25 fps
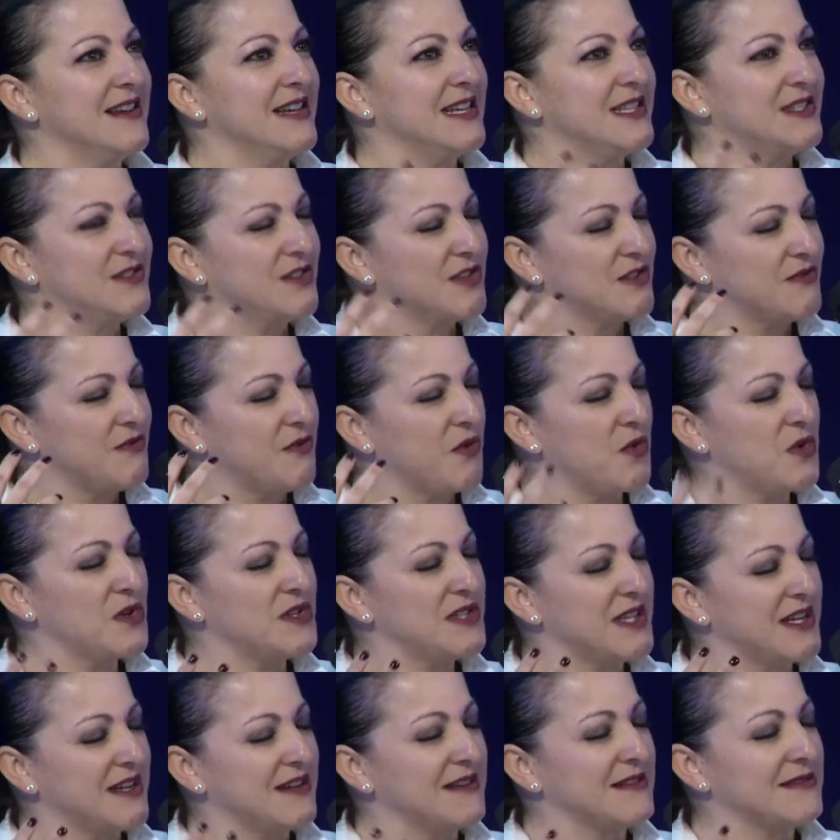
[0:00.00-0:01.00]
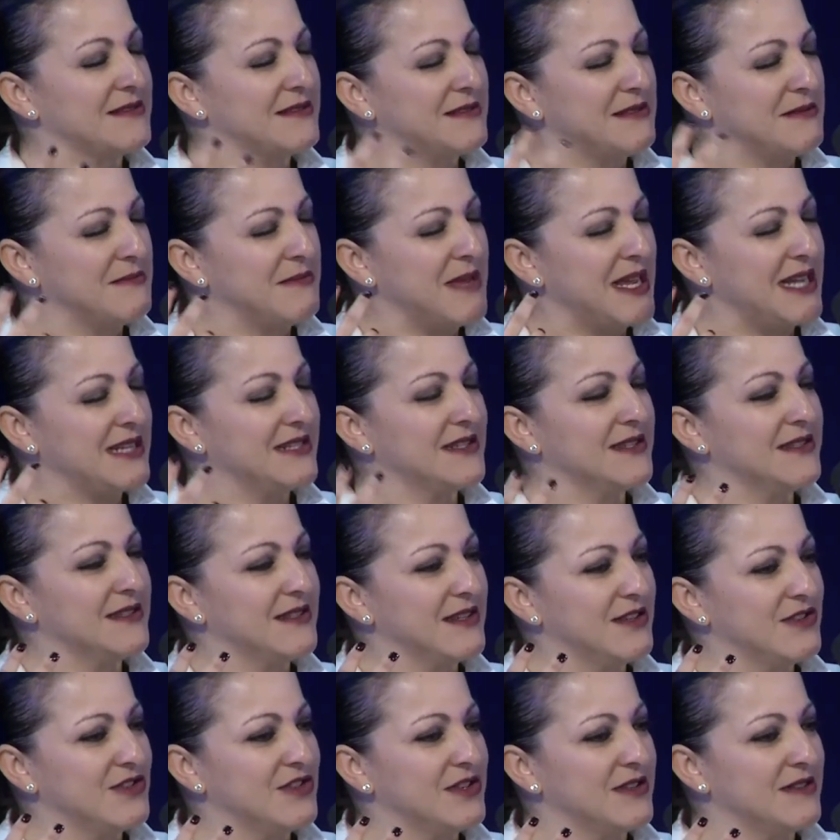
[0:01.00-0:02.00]
it's just forcing us to make
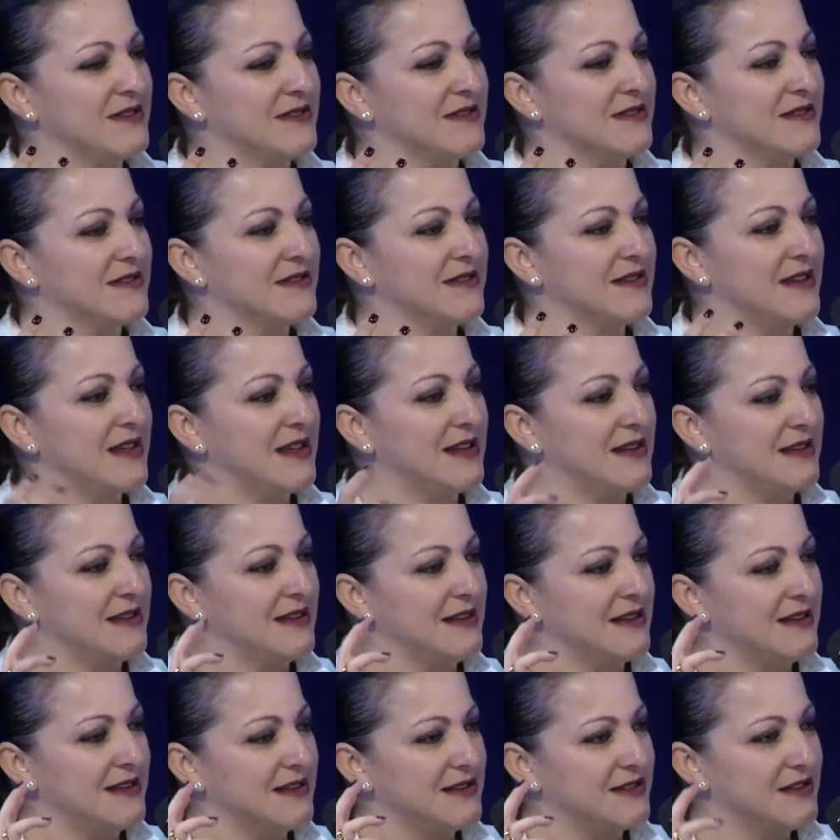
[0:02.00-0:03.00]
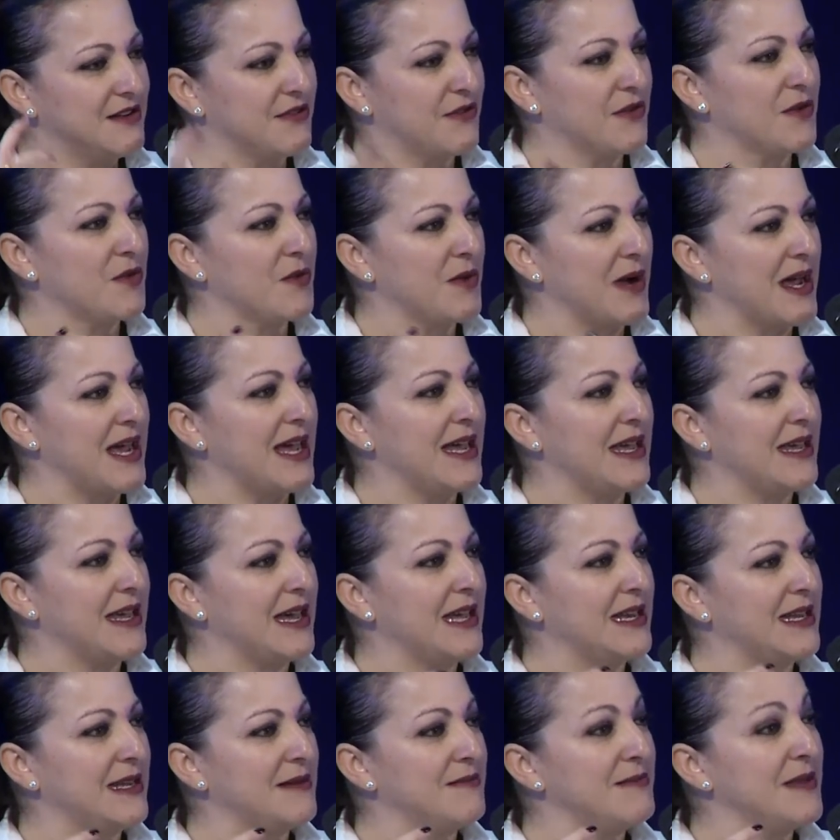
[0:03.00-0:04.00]
decisions in a different way,
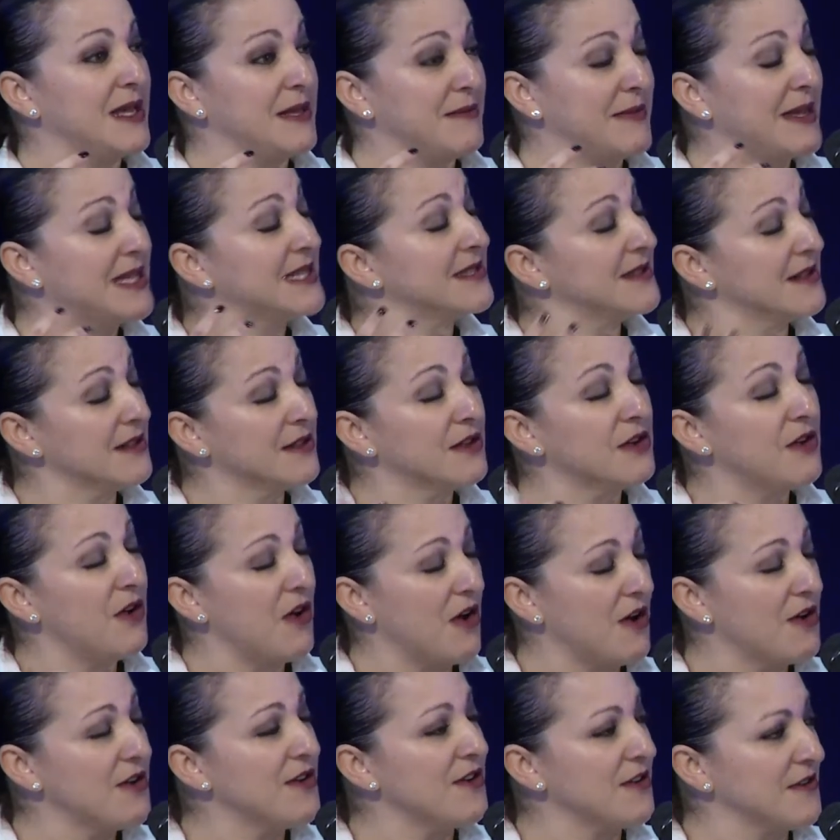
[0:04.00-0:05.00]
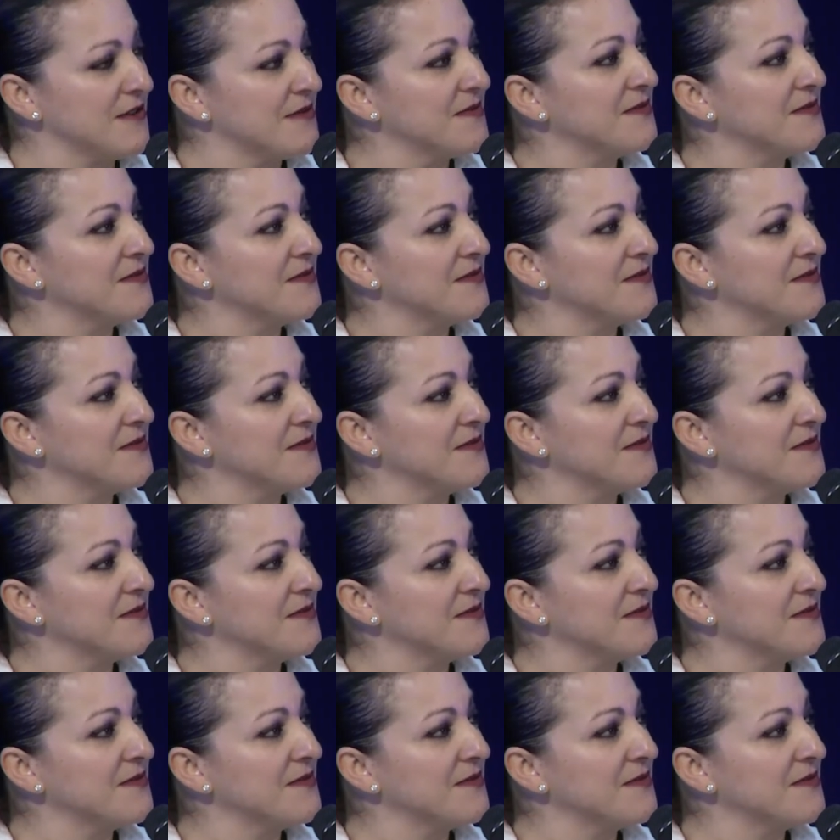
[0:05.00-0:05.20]
and it makes it a little harder.